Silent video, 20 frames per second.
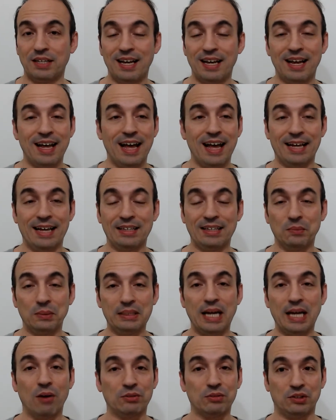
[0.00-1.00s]
And
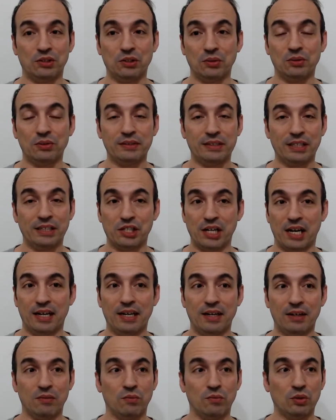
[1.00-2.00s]
without you, the
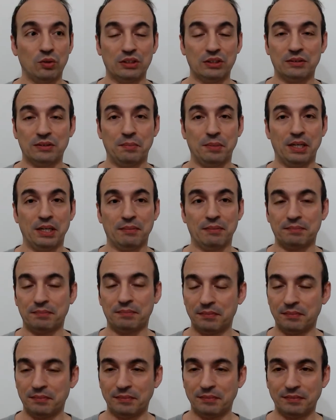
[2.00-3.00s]
channel
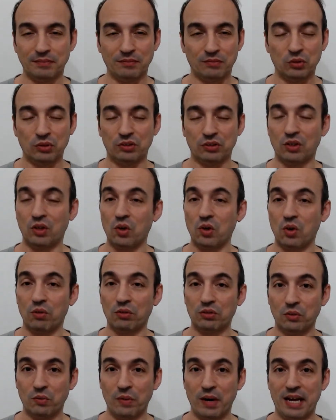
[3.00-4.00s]
wouldn't grow
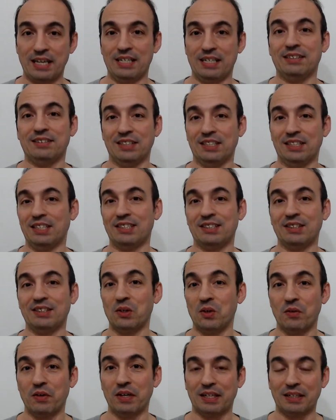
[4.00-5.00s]
the way it is
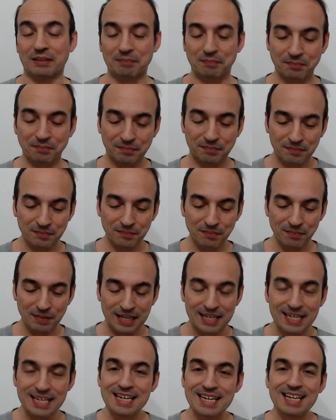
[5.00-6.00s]
growing.
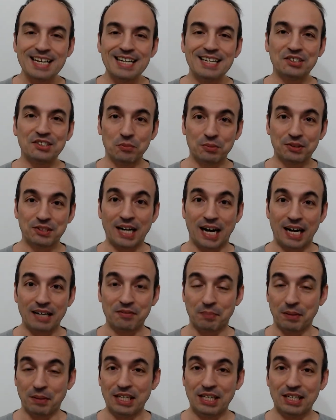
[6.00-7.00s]
Subscribe
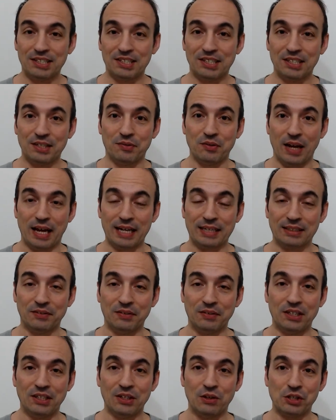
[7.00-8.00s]
please if you like the
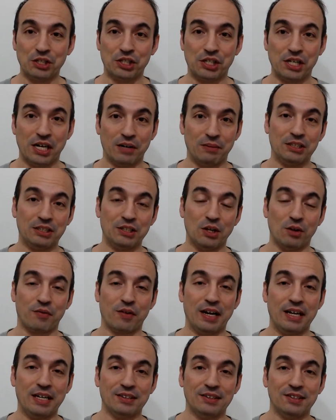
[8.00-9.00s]
video, share with your
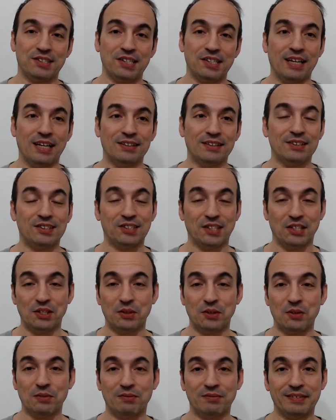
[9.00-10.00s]
friends, and see
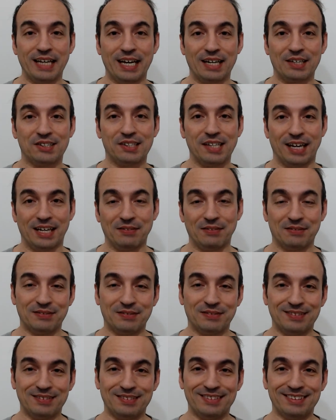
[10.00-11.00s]
you next time.
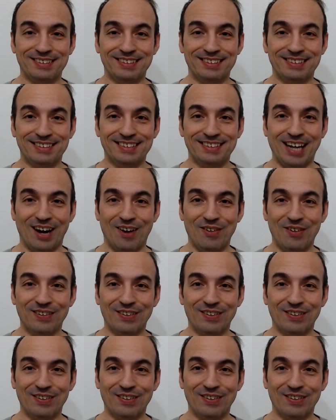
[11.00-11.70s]
Ciao!